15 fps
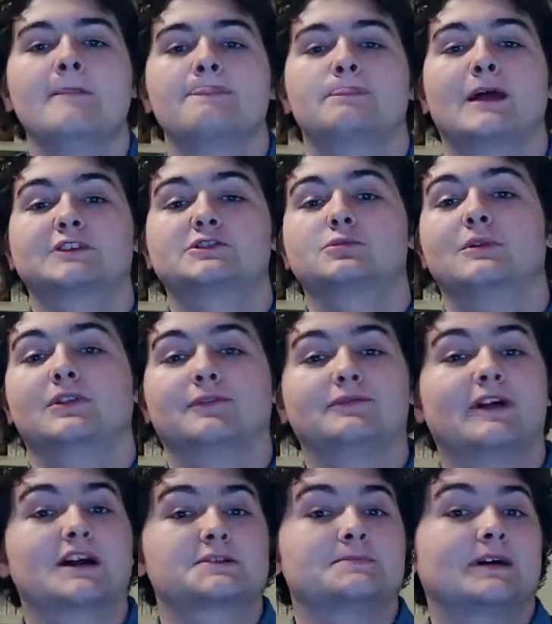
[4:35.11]
that's when the
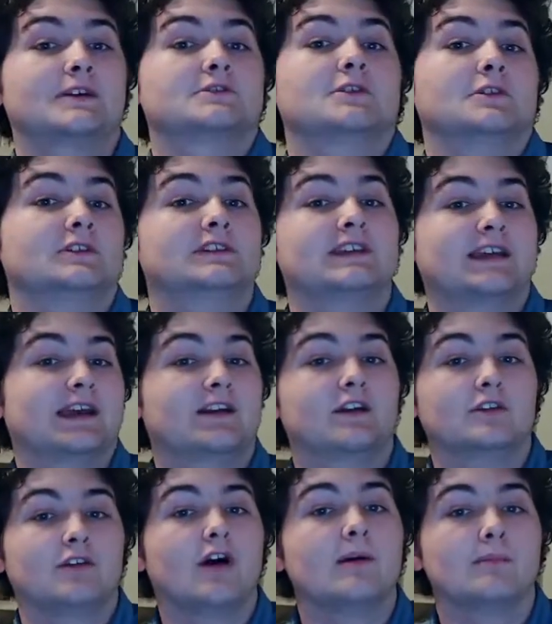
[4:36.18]
flashbacks started to get a
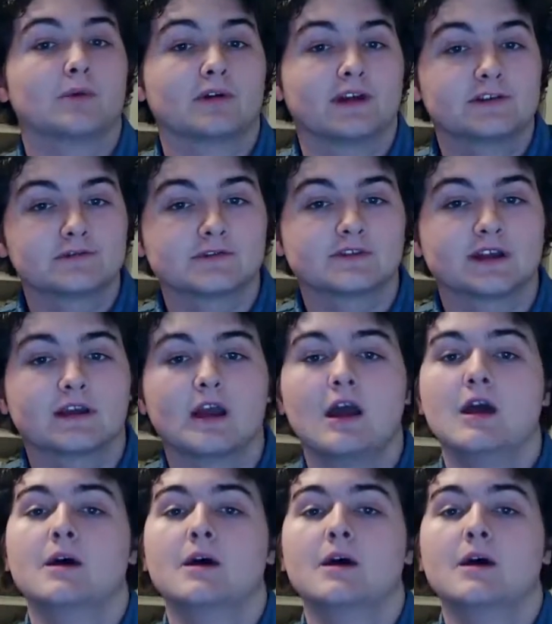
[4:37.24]
lot more interesting,